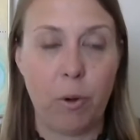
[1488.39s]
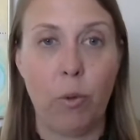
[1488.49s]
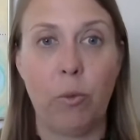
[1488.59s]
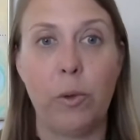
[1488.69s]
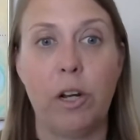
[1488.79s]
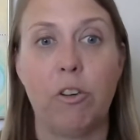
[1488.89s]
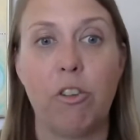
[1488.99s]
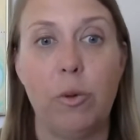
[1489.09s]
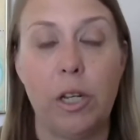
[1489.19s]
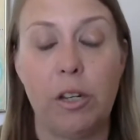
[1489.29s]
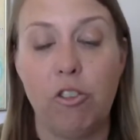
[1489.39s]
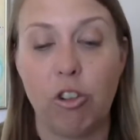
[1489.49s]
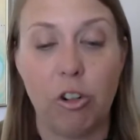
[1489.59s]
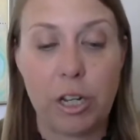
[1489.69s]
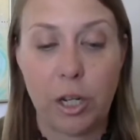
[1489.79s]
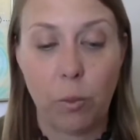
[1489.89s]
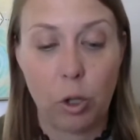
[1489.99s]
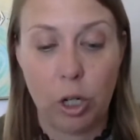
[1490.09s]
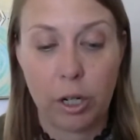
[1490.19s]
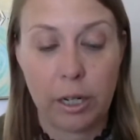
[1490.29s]
But when we are doing journey
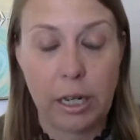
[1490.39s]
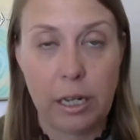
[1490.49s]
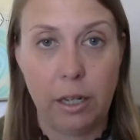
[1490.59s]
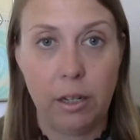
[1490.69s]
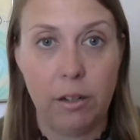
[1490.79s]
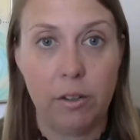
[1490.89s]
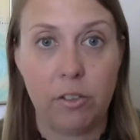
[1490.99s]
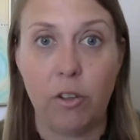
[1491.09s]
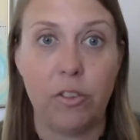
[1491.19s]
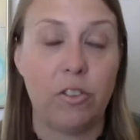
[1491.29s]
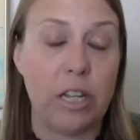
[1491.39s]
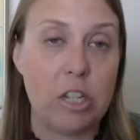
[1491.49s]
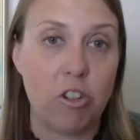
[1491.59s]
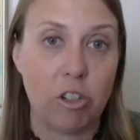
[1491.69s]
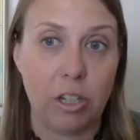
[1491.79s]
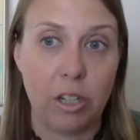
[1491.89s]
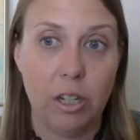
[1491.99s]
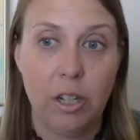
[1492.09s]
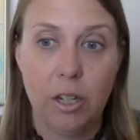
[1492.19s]
work in self-ascension,